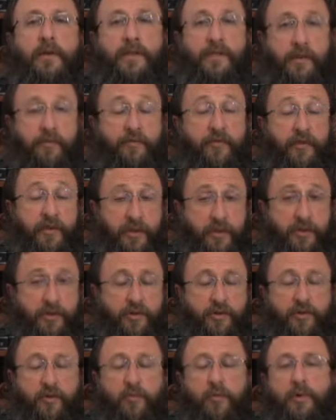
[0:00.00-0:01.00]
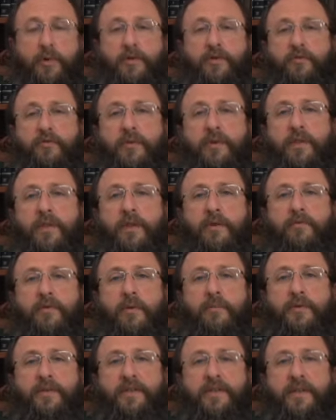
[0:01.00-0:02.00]
except for the external walls, really
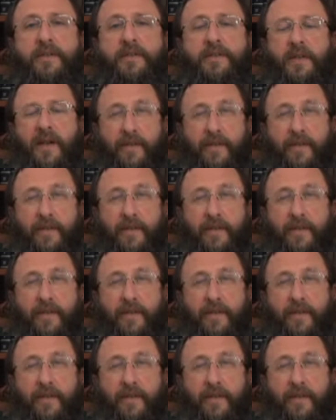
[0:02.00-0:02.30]
represents,